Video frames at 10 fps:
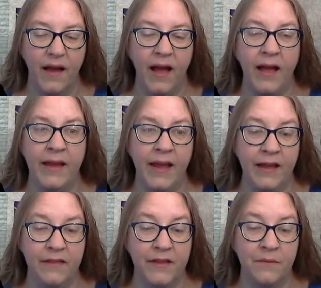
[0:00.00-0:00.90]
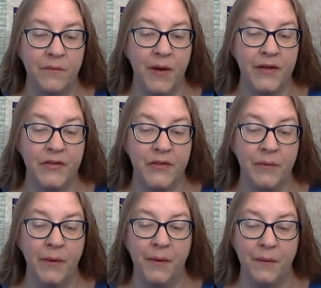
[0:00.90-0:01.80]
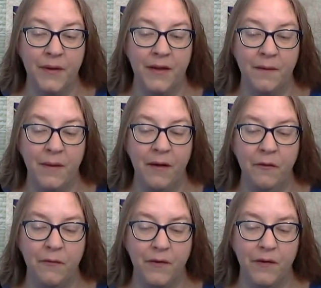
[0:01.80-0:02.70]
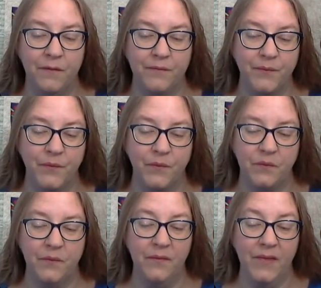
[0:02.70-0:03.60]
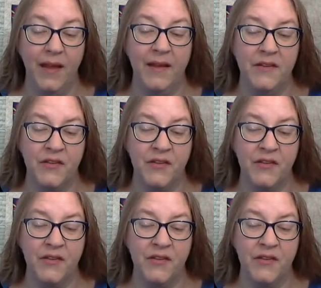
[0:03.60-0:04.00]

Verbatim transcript: I ate them by two or three at a mouthful, and